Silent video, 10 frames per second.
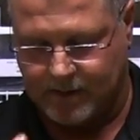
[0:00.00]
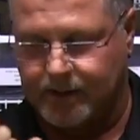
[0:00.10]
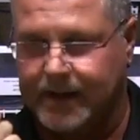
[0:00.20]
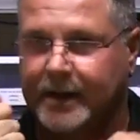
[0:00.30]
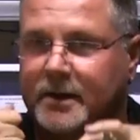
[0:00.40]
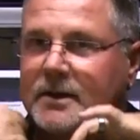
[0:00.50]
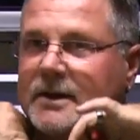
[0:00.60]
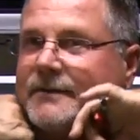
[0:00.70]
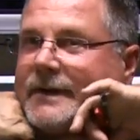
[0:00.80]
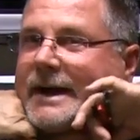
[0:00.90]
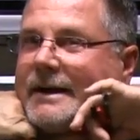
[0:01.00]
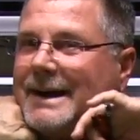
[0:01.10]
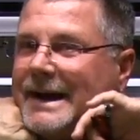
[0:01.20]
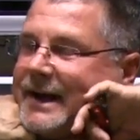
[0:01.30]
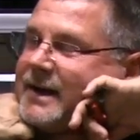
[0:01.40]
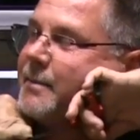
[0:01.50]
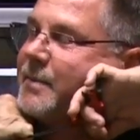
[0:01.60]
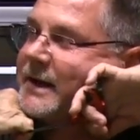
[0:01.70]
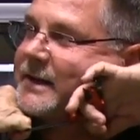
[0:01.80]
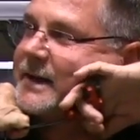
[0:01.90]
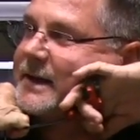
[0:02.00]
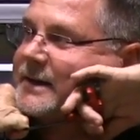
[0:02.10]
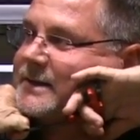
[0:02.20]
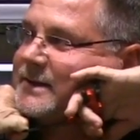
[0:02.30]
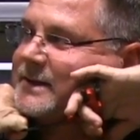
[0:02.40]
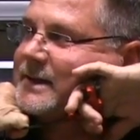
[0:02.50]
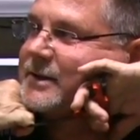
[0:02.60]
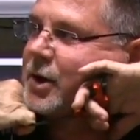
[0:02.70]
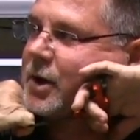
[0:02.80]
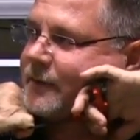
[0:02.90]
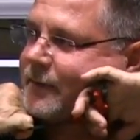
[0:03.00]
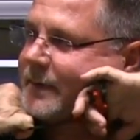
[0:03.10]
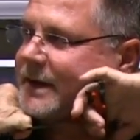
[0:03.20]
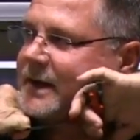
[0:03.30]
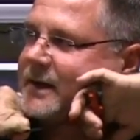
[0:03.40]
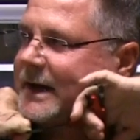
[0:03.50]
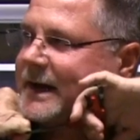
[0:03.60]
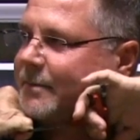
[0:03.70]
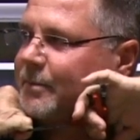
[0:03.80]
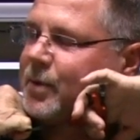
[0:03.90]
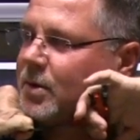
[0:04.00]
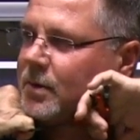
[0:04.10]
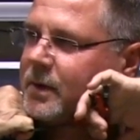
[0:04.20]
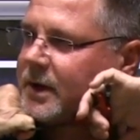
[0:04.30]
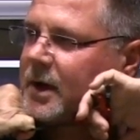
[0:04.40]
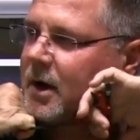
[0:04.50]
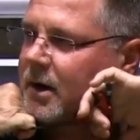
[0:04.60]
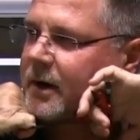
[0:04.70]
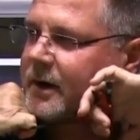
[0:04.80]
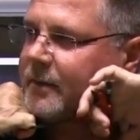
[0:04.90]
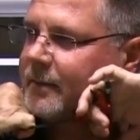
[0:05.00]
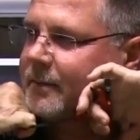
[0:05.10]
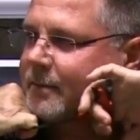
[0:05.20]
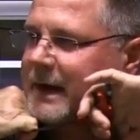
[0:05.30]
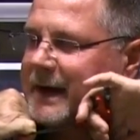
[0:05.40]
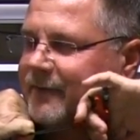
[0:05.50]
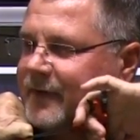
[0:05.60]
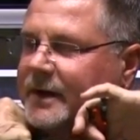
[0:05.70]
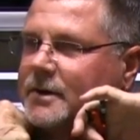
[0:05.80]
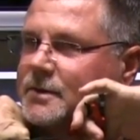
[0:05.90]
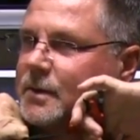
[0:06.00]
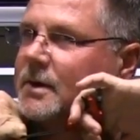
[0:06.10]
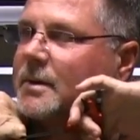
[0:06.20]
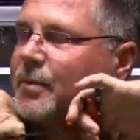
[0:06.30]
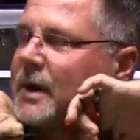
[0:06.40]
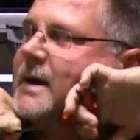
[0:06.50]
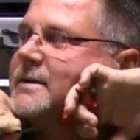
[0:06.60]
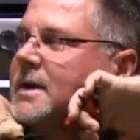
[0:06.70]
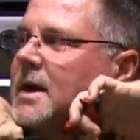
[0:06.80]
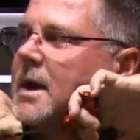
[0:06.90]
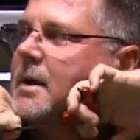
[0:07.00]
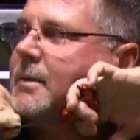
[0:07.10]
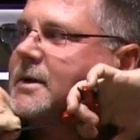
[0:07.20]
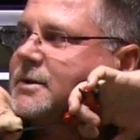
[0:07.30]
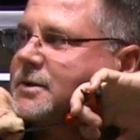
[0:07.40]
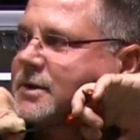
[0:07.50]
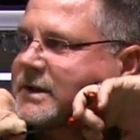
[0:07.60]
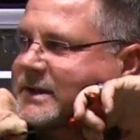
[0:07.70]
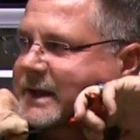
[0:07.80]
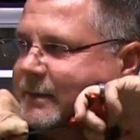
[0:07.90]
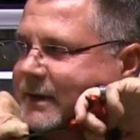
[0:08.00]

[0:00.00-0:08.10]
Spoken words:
Again, if I have my hand up like this, it's harder for me to get, I can pull really hard and my fingers won't compress. But as soon as I